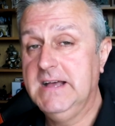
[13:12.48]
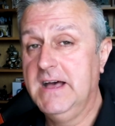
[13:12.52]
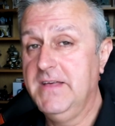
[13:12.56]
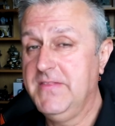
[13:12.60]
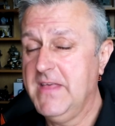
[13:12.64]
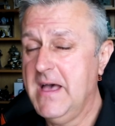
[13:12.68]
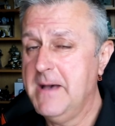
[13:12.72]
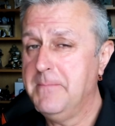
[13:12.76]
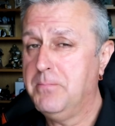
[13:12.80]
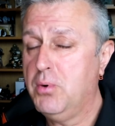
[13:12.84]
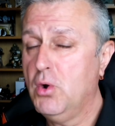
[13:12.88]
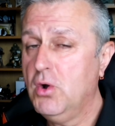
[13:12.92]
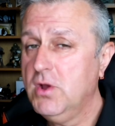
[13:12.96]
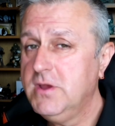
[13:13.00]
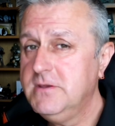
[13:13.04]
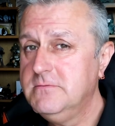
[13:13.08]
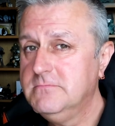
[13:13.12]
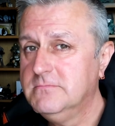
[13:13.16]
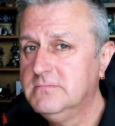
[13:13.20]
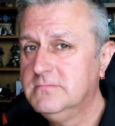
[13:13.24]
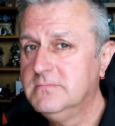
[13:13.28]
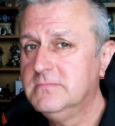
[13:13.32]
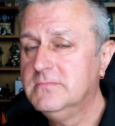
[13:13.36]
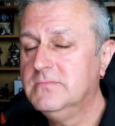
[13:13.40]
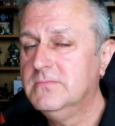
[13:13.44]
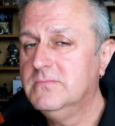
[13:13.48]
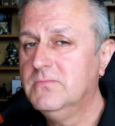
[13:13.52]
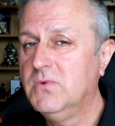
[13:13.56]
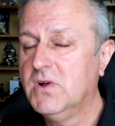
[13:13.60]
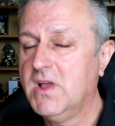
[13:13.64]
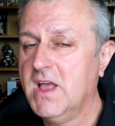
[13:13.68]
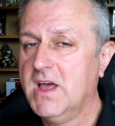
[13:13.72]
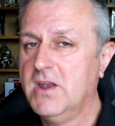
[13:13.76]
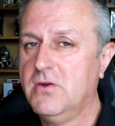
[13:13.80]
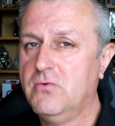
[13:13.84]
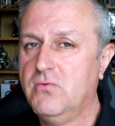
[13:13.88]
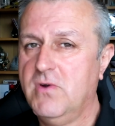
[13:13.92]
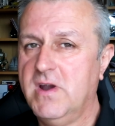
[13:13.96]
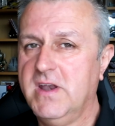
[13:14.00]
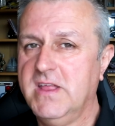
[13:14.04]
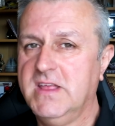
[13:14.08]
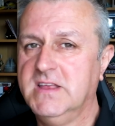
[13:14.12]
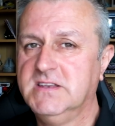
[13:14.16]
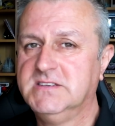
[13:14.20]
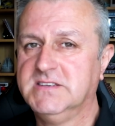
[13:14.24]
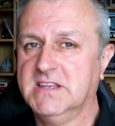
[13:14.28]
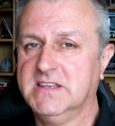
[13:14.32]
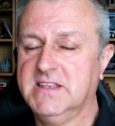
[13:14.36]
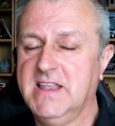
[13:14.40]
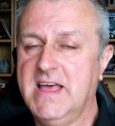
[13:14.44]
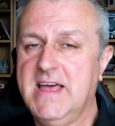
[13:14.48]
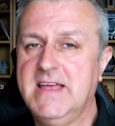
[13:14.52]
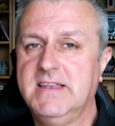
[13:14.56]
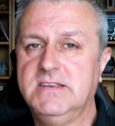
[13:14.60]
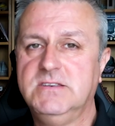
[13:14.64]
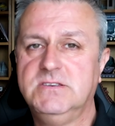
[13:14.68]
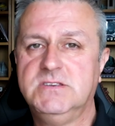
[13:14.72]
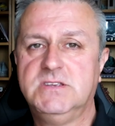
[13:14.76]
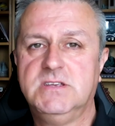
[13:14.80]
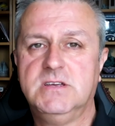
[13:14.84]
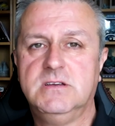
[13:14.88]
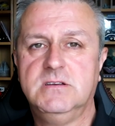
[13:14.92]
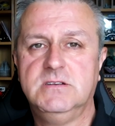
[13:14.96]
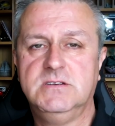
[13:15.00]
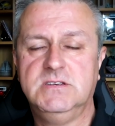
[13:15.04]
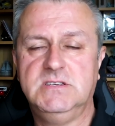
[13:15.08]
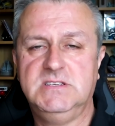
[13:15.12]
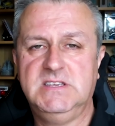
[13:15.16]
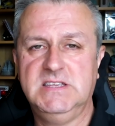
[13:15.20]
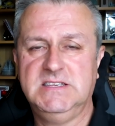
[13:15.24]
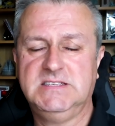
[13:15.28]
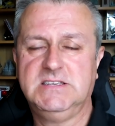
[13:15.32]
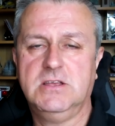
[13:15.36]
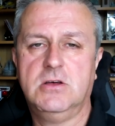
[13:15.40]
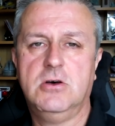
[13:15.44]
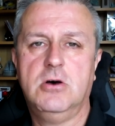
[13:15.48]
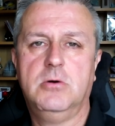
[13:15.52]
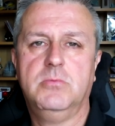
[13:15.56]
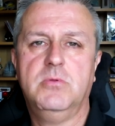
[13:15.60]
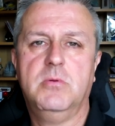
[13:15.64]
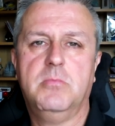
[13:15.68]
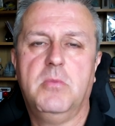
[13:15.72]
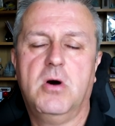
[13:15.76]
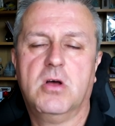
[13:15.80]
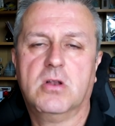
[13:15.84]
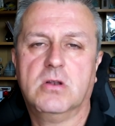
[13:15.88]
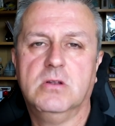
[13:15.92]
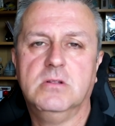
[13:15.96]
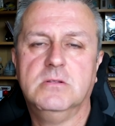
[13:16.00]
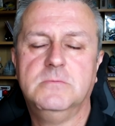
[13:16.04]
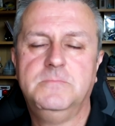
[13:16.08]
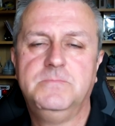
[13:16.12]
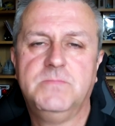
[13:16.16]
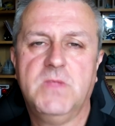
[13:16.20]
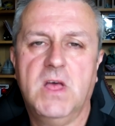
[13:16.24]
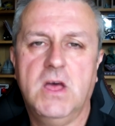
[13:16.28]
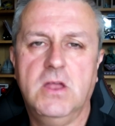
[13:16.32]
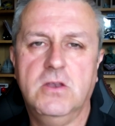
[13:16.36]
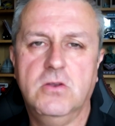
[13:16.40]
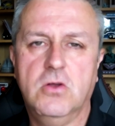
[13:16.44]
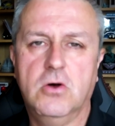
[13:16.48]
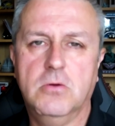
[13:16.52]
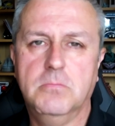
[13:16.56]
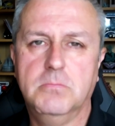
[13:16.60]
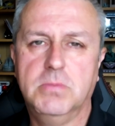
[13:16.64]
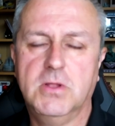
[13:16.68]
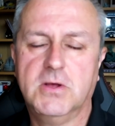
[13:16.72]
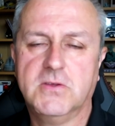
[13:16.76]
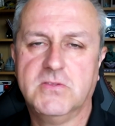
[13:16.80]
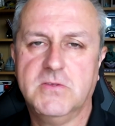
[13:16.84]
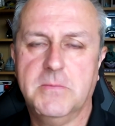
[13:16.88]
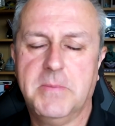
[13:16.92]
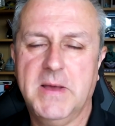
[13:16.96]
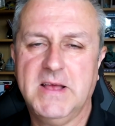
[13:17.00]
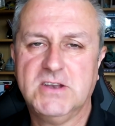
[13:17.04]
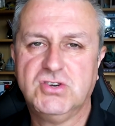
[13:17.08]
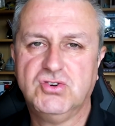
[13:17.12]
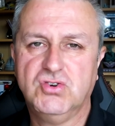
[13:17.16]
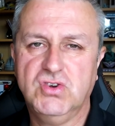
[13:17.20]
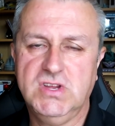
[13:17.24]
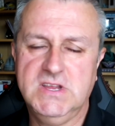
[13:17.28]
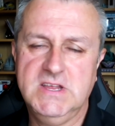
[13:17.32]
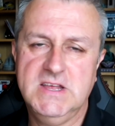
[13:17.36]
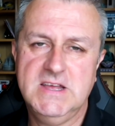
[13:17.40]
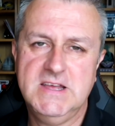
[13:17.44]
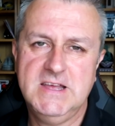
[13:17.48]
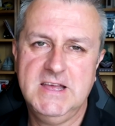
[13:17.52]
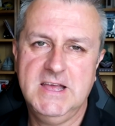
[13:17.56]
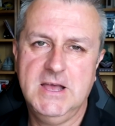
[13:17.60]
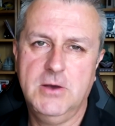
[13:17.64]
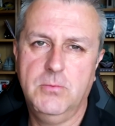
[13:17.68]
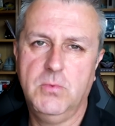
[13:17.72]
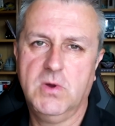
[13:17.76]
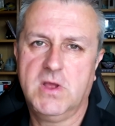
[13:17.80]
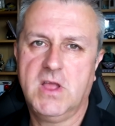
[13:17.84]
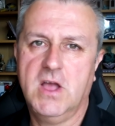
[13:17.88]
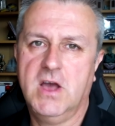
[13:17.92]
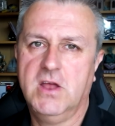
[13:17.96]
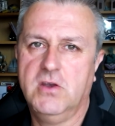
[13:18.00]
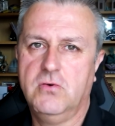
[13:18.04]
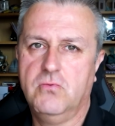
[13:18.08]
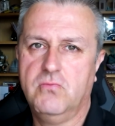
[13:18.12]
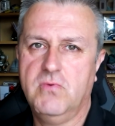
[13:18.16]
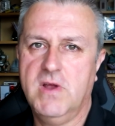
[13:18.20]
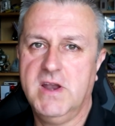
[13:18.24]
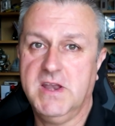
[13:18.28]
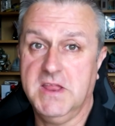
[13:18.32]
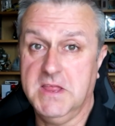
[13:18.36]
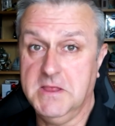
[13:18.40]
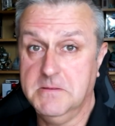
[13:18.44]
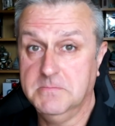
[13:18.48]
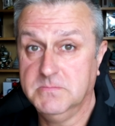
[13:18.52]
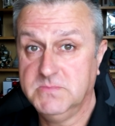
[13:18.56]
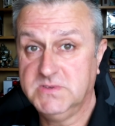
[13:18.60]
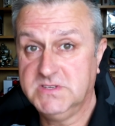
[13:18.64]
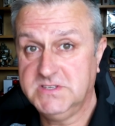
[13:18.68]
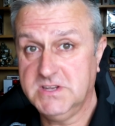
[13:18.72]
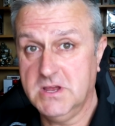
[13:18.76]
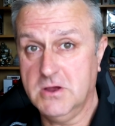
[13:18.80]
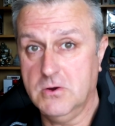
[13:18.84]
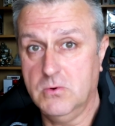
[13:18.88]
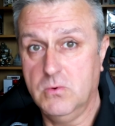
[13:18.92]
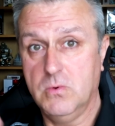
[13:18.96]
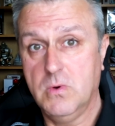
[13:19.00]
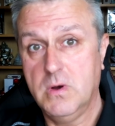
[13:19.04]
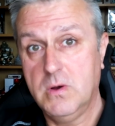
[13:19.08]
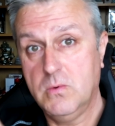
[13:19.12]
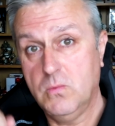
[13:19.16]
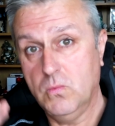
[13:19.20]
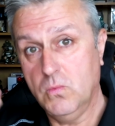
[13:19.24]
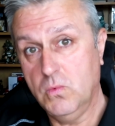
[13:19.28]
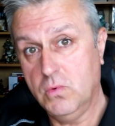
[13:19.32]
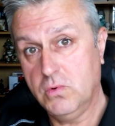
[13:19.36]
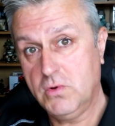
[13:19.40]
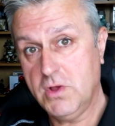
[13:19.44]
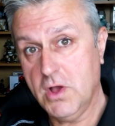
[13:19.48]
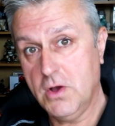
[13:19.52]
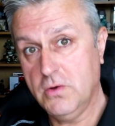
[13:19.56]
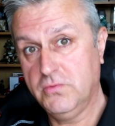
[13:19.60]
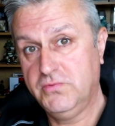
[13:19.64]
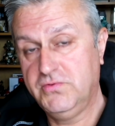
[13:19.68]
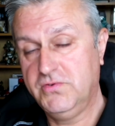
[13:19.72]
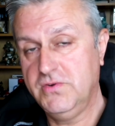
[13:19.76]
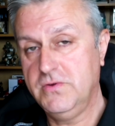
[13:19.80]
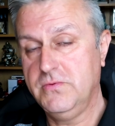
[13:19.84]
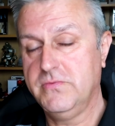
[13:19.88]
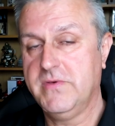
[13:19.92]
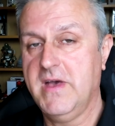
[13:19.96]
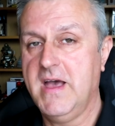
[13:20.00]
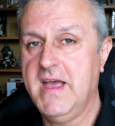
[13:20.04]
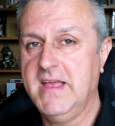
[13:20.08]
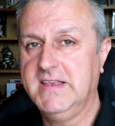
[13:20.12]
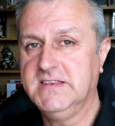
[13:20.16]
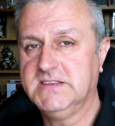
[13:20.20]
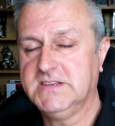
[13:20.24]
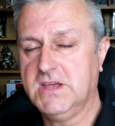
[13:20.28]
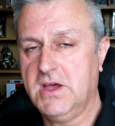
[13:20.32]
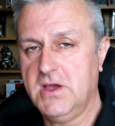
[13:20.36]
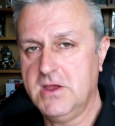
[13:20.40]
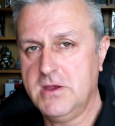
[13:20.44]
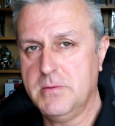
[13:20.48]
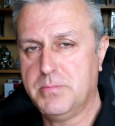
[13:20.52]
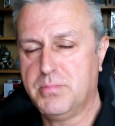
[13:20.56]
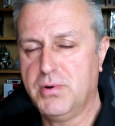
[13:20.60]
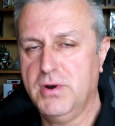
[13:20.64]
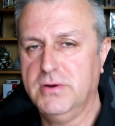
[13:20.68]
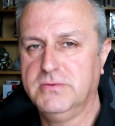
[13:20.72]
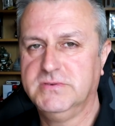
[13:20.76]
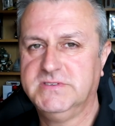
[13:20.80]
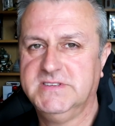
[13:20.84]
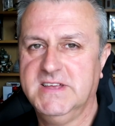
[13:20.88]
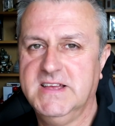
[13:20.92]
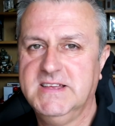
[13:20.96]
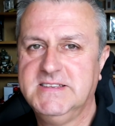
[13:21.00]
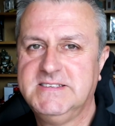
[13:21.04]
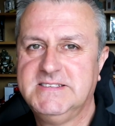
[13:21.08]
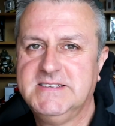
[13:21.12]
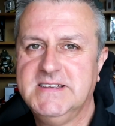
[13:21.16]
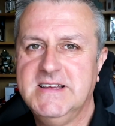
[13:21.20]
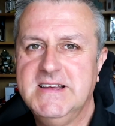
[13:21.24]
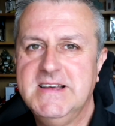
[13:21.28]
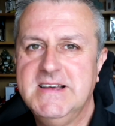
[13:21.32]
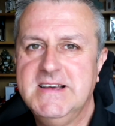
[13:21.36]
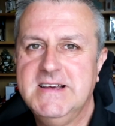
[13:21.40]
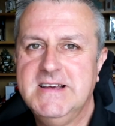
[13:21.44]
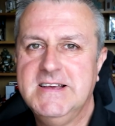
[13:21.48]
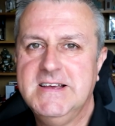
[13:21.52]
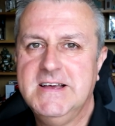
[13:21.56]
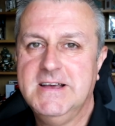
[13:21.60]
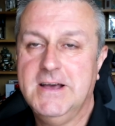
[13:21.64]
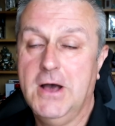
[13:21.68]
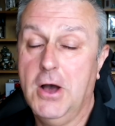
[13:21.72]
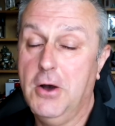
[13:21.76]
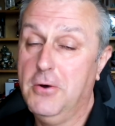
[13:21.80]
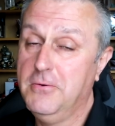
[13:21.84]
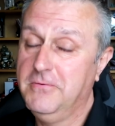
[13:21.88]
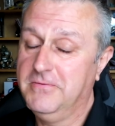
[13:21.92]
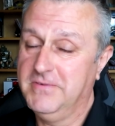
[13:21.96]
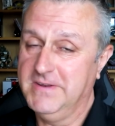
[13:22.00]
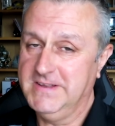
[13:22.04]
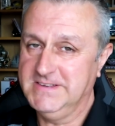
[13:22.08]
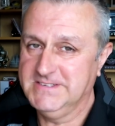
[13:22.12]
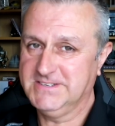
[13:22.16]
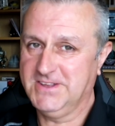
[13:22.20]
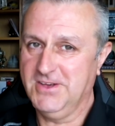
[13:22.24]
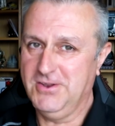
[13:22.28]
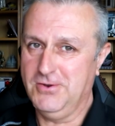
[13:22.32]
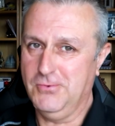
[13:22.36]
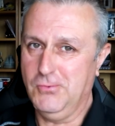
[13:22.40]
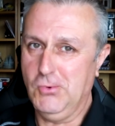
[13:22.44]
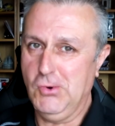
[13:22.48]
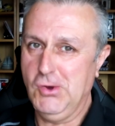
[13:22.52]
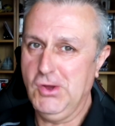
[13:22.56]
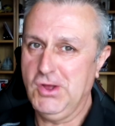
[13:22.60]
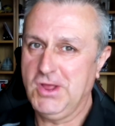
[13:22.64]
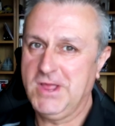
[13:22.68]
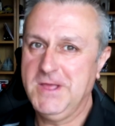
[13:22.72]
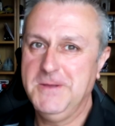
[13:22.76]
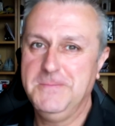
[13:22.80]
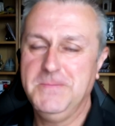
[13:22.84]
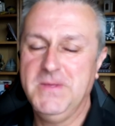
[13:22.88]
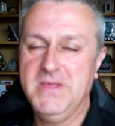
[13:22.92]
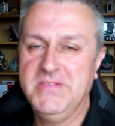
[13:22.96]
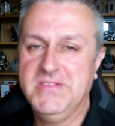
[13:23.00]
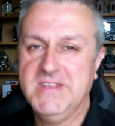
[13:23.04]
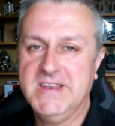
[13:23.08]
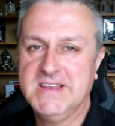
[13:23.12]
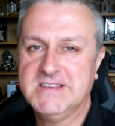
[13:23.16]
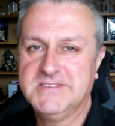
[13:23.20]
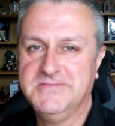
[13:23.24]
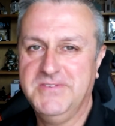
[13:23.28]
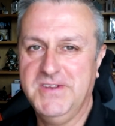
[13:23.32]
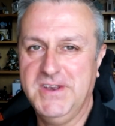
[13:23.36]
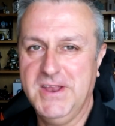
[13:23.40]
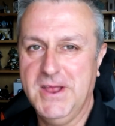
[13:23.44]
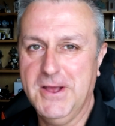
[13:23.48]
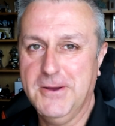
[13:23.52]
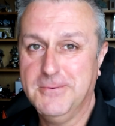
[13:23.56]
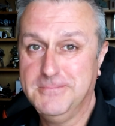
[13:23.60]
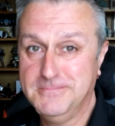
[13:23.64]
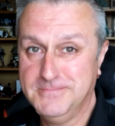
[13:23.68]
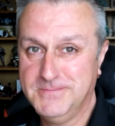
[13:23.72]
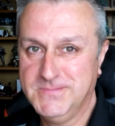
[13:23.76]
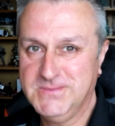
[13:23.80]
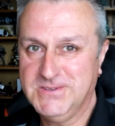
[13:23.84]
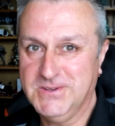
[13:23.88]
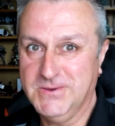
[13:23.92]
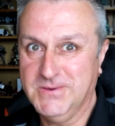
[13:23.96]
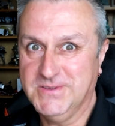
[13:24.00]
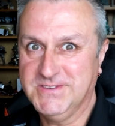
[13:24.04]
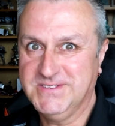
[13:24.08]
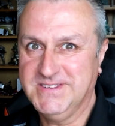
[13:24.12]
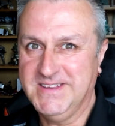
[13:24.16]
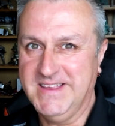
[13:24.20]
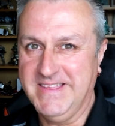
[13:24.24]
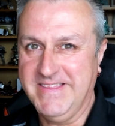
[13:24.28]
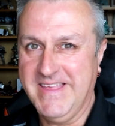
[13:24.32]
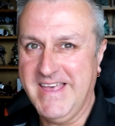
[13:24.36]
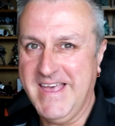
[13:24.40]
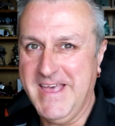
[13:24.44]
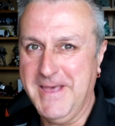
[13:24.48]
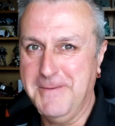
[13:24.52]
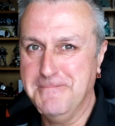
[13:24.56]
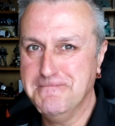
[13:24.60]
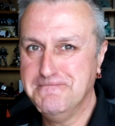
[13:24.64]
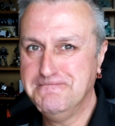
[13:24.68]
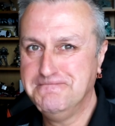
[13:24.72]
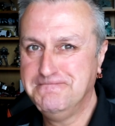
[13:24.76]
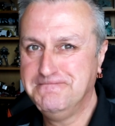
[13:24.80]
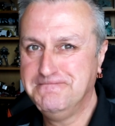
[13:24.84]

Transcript: At that point we're kind of ready to land, disarm the model and unplug the battery and we're kind of ready. So we'll go through that entire process. Hopefully it's going to work in the next video so I'll see you there.